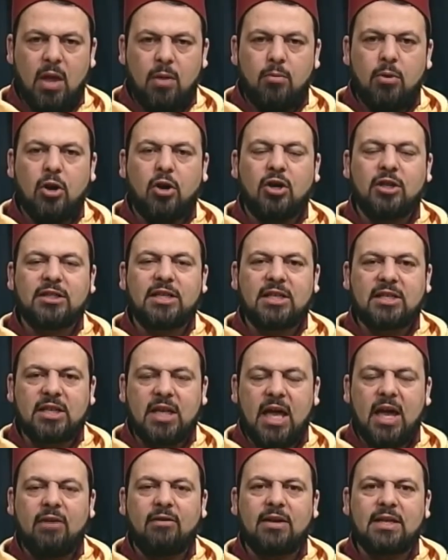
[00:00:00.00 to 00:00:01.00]
because it
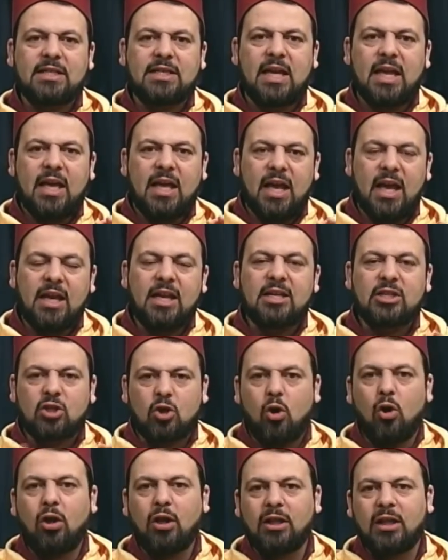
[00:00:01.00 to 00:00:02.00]
carries, and it's
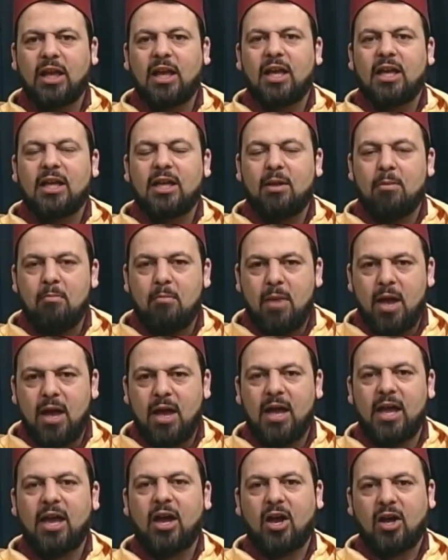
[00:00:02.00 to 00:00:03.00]
called um,
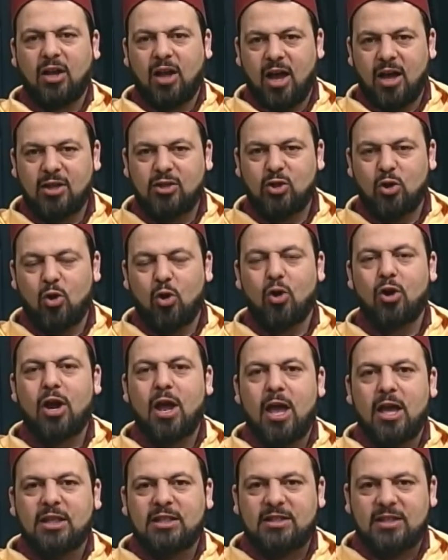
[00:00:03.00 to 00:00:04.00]
uh, ikhlas or
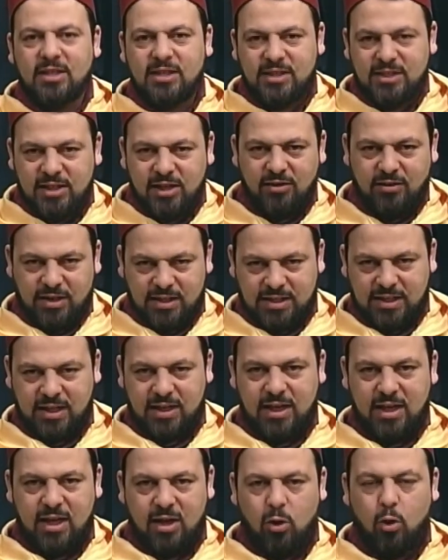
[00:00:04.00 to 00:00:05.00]
sincerity
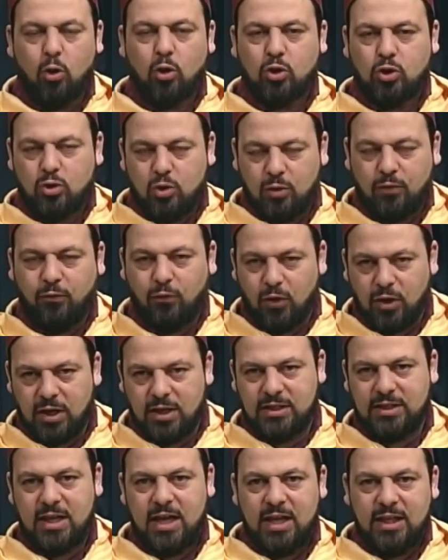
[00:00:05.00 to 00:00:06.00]
or
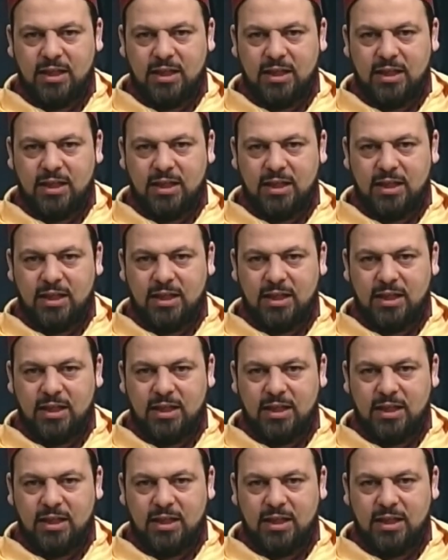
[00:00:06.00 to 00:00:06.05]
truthfulness.